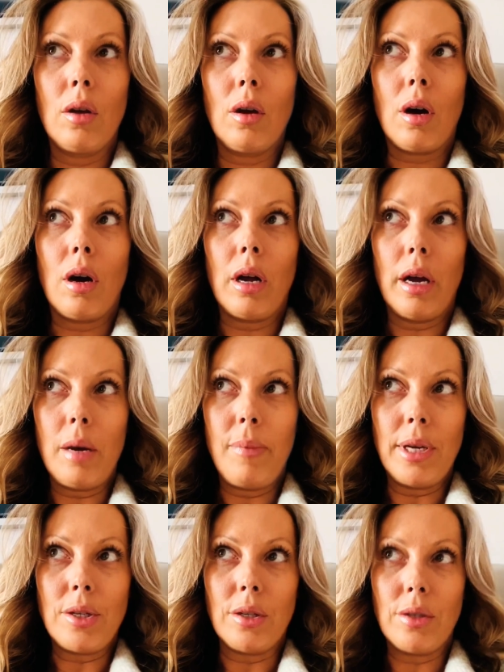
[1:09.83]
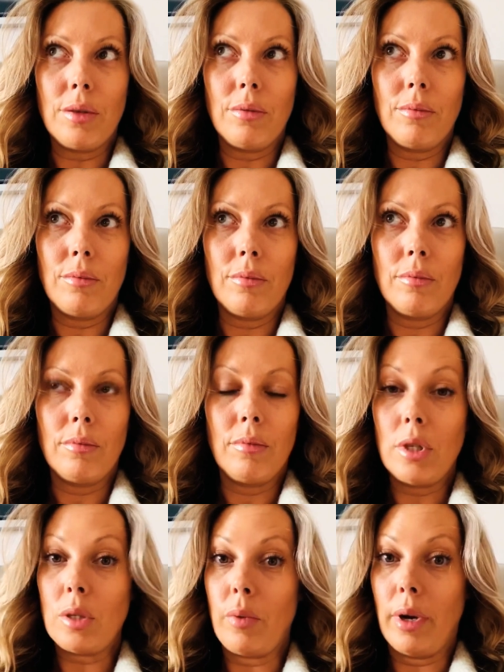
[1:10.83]
I had a patient,
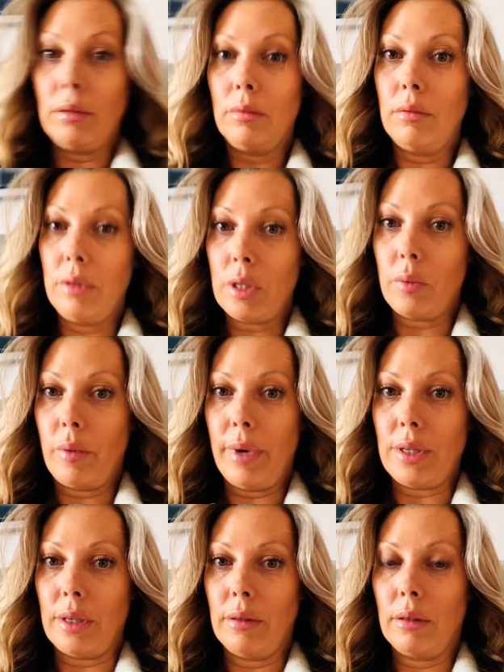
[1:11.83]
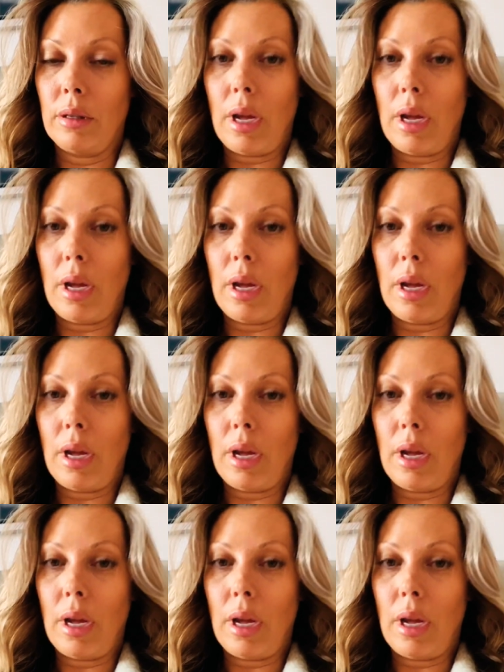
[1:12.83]
just one patient,